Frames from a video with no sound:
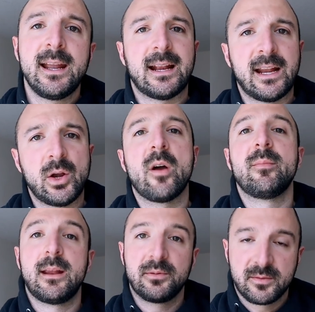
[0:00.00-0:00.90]
and I know I've
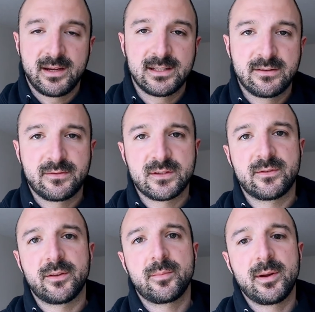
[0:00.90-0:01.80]
been able to make a difference
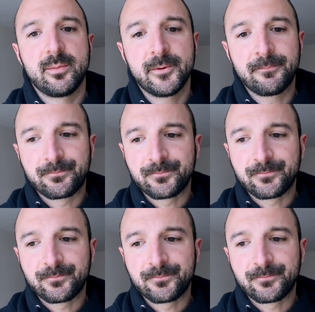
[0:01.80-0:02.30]
for other people.